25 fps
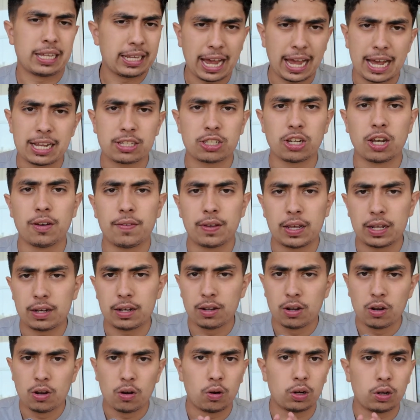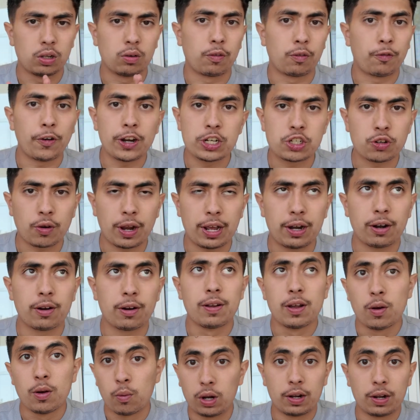gas oven or the
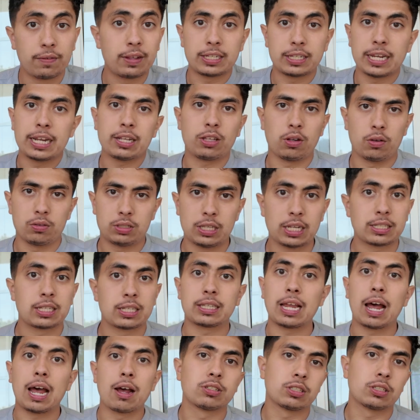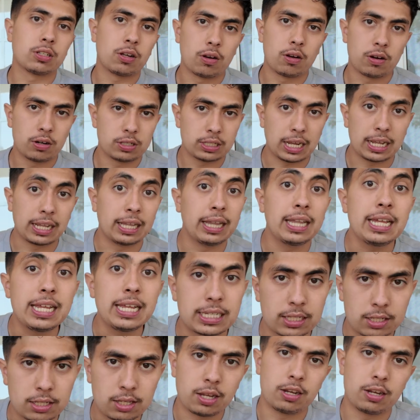refrigerator. What if they take those? That's $1,000 at
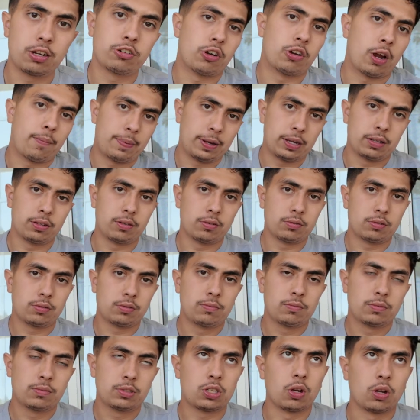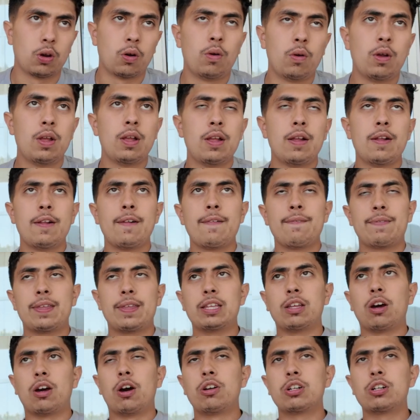least that you're dropping on those. So
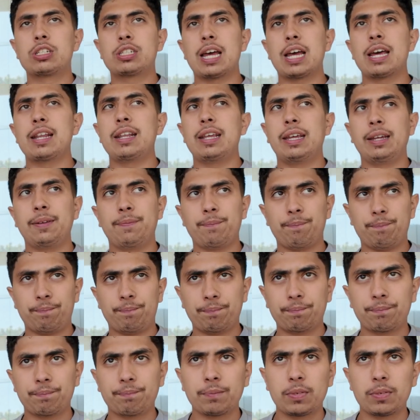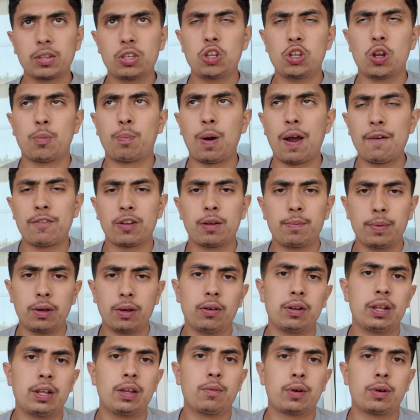understanding your
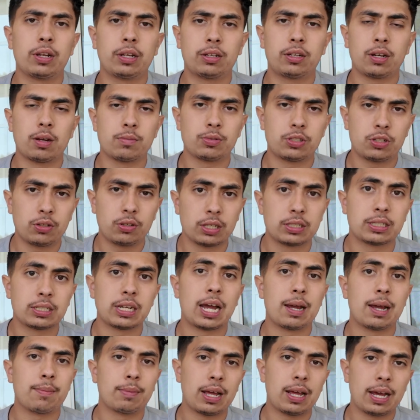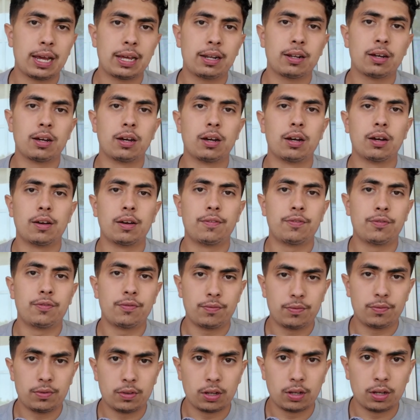profitability when it comes to the timeline of
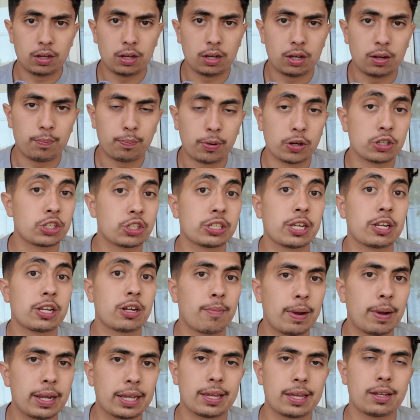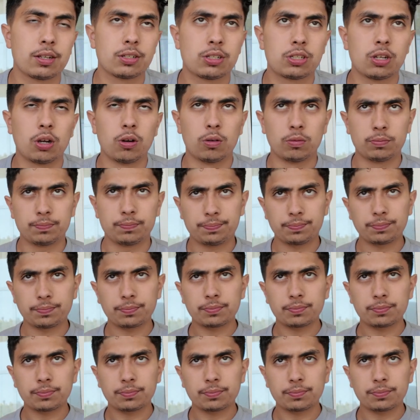the purchase that you're making. So